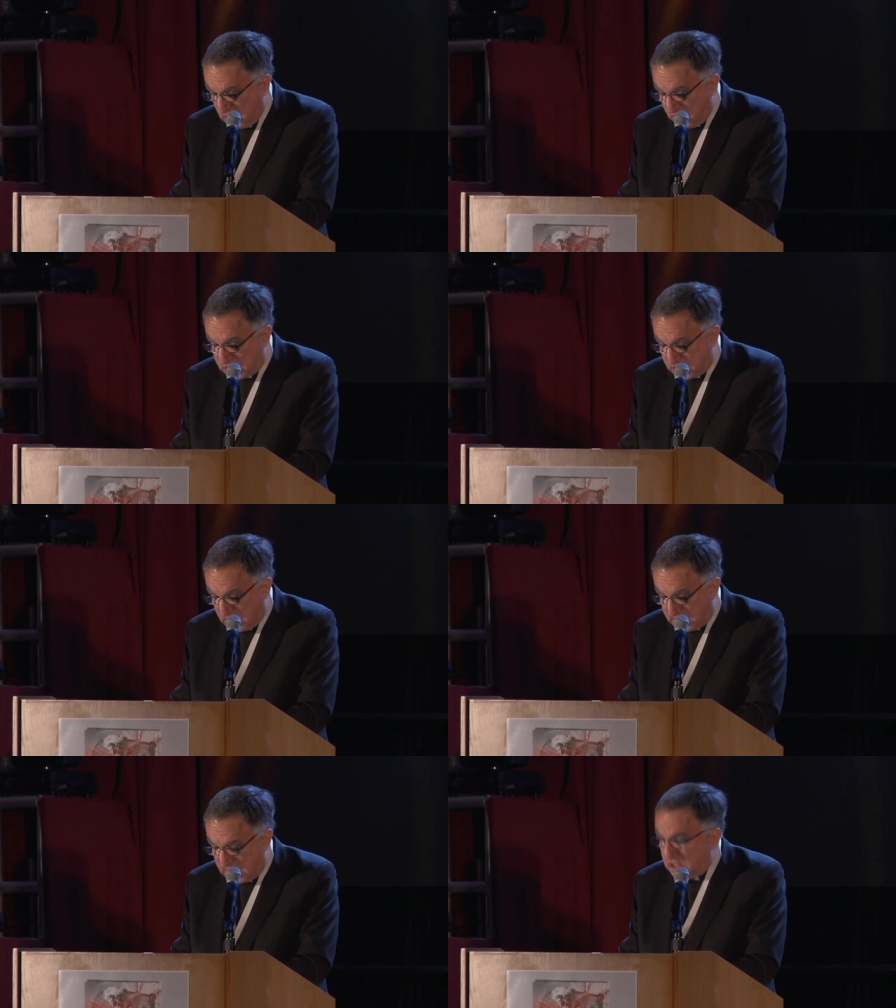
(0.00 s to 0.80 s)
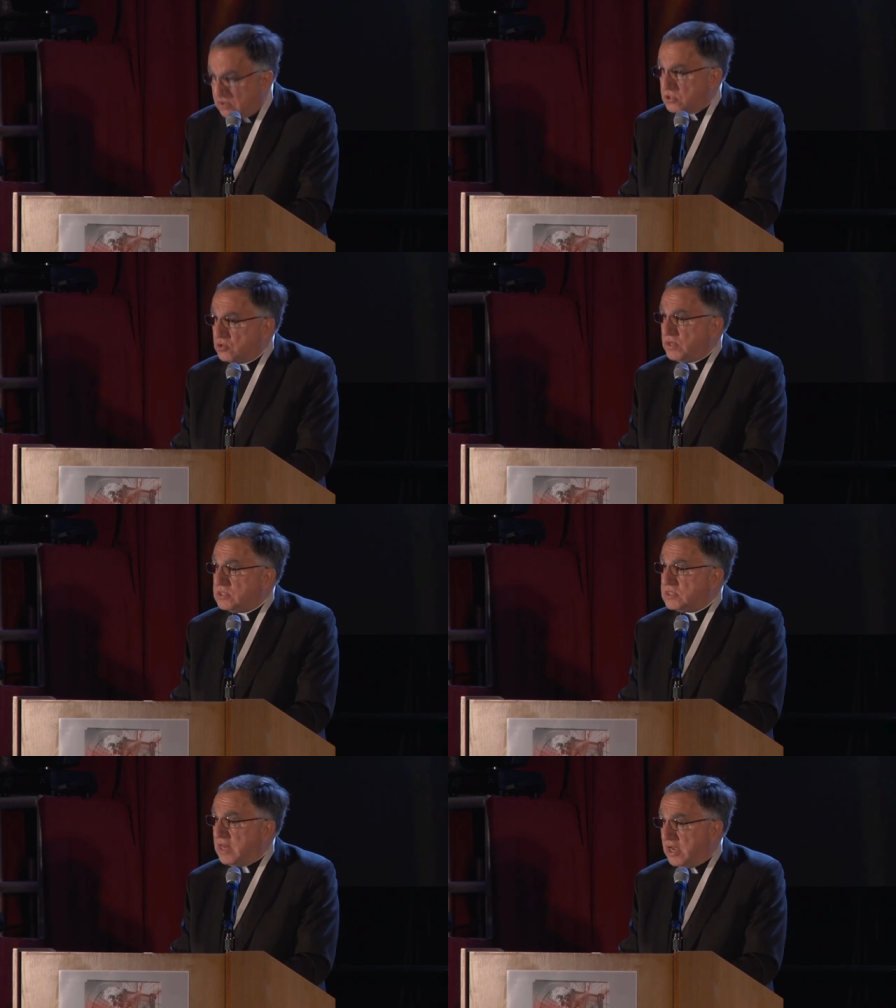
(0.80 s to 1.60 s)
which continue to
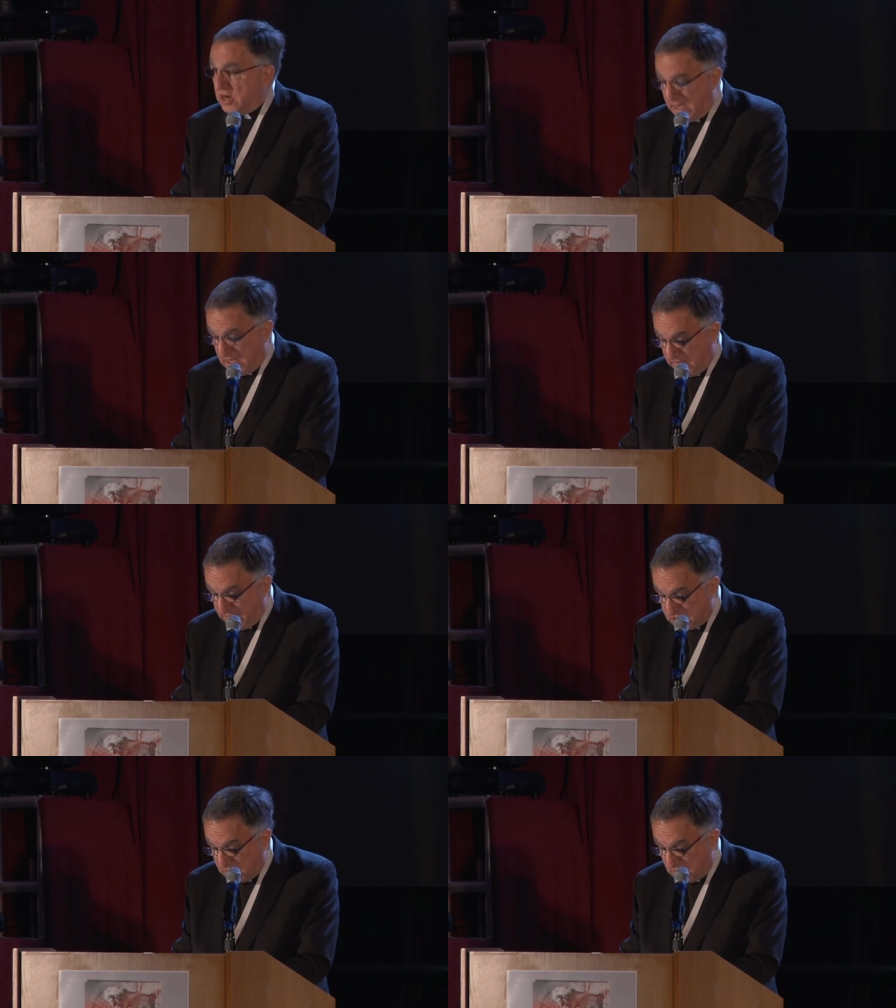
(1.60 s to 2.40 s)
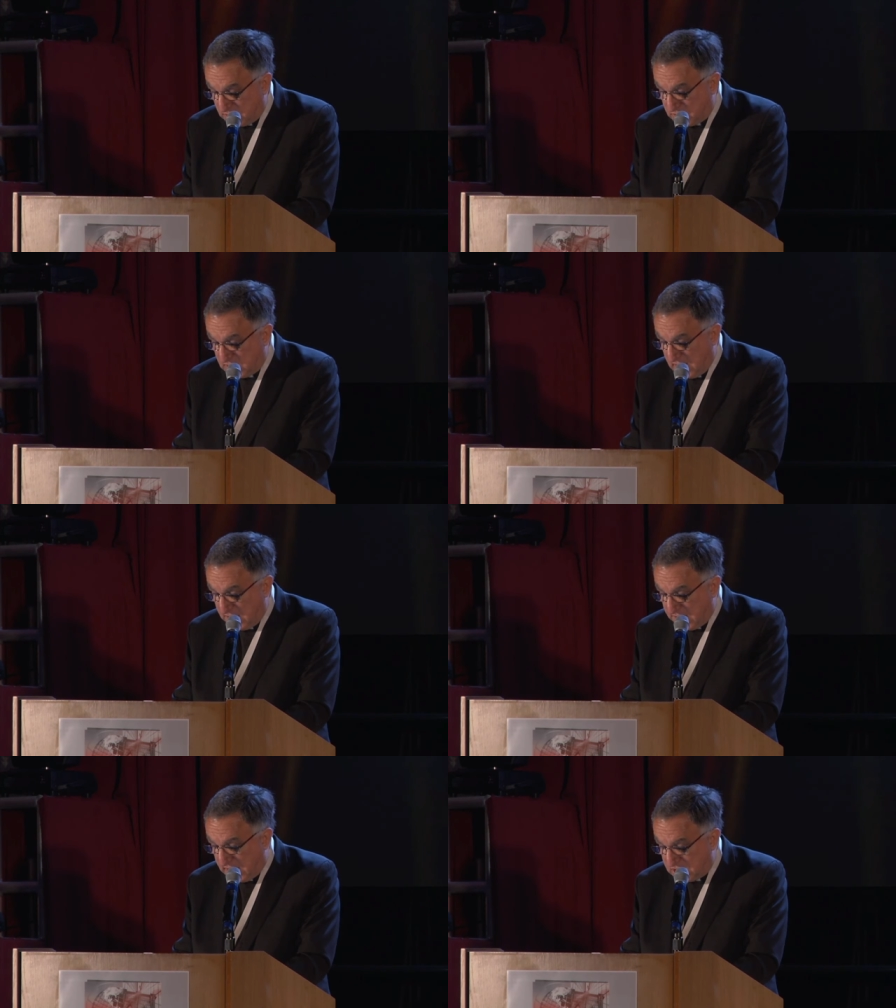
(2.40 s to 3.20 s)
ensnare individuals,
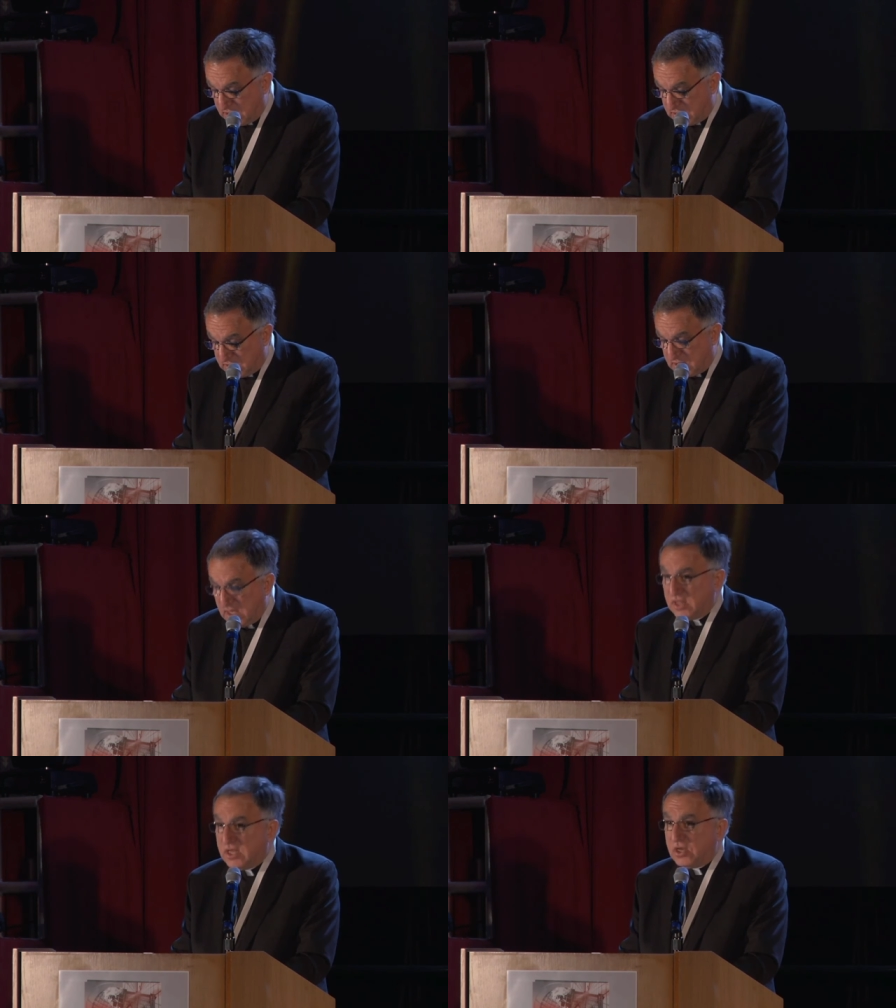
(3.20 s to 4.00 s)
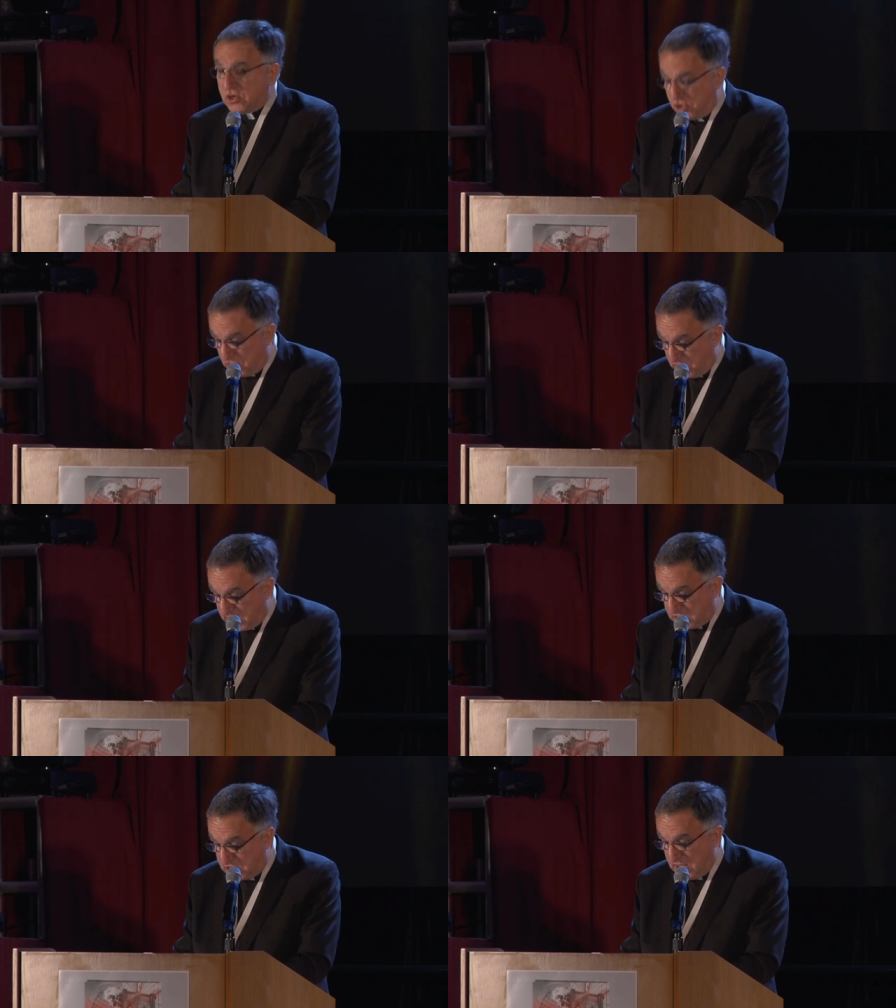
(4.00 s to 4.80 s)
nations that
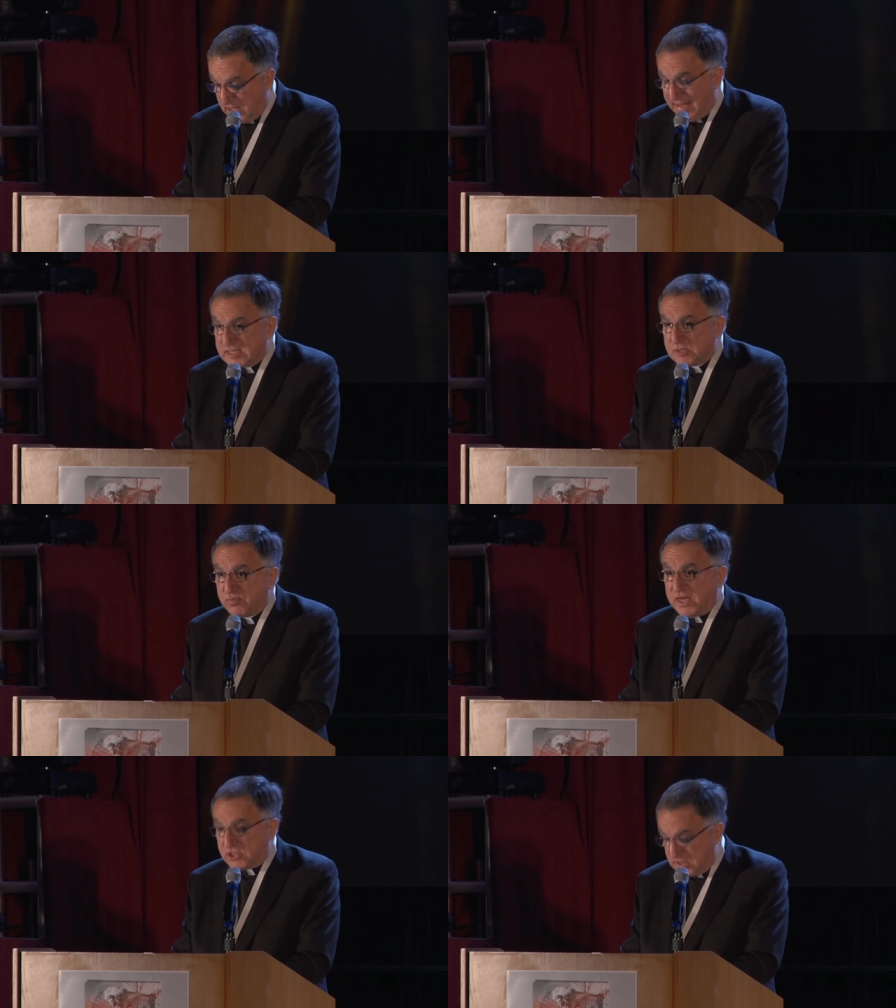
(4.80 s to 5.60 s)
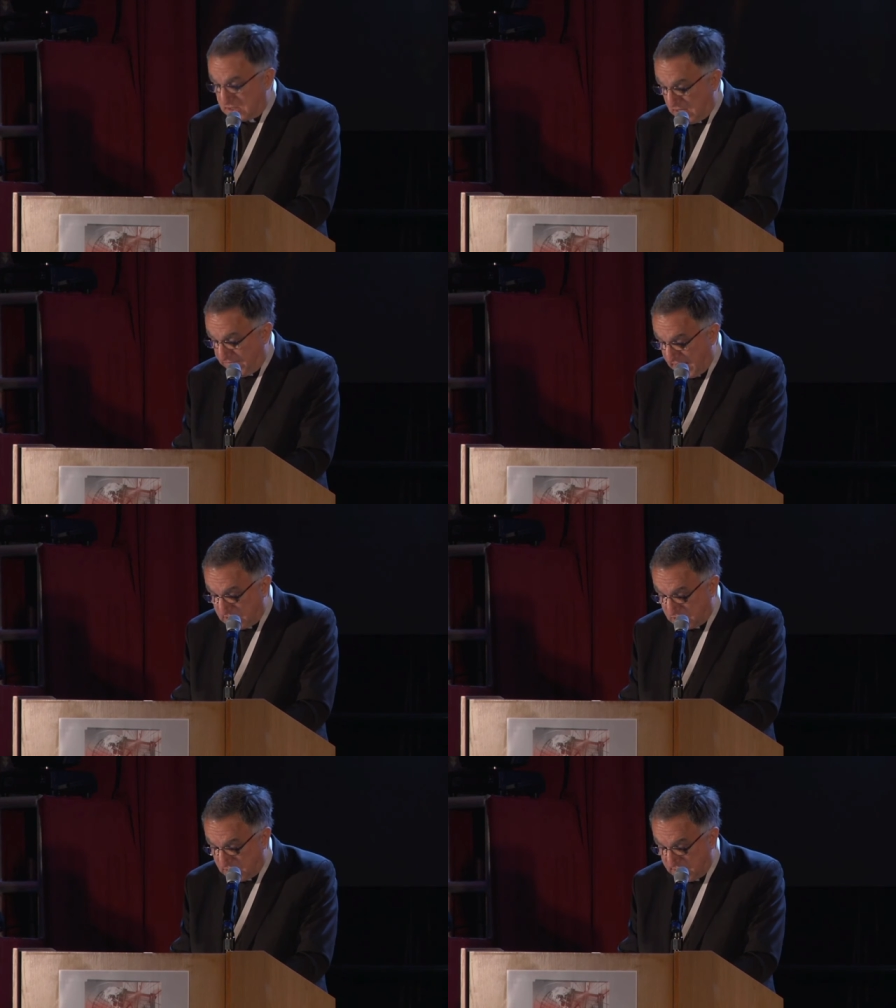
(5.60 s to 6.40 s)
encourage expressions of
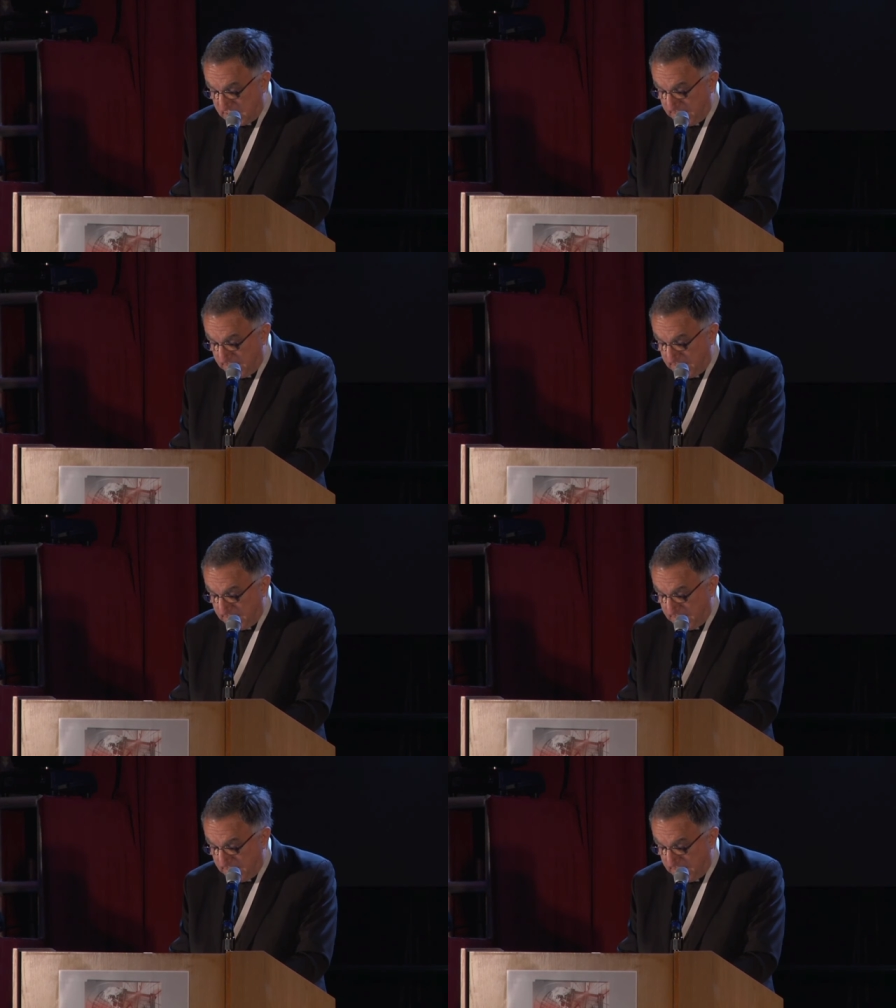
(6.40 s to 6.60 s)
hatred.